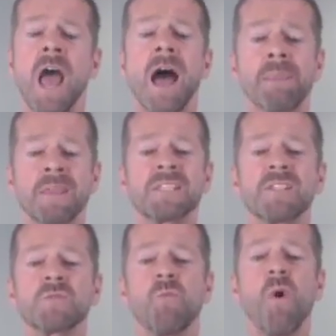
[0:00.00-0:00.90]
And this
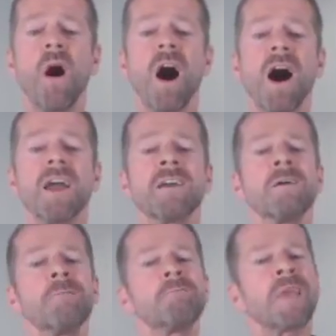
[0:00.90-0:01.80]
is why
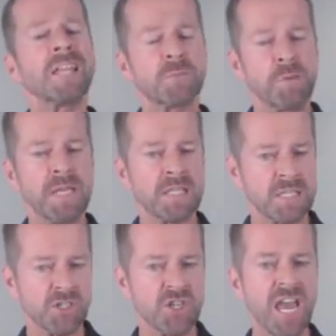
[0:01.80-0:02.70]
it's been
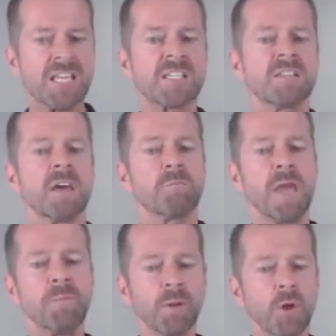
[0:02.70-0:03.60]
suggested that
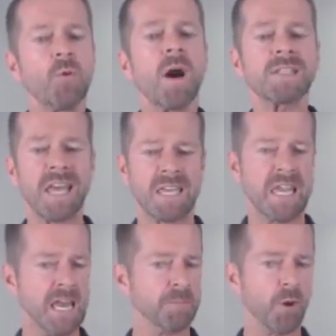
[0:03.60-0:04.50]
people who are taking
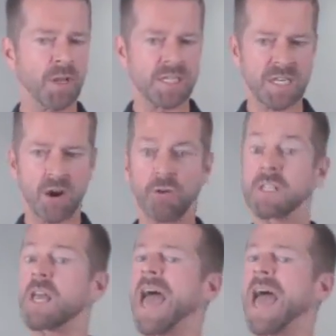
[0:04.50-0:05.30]
anabolic steroids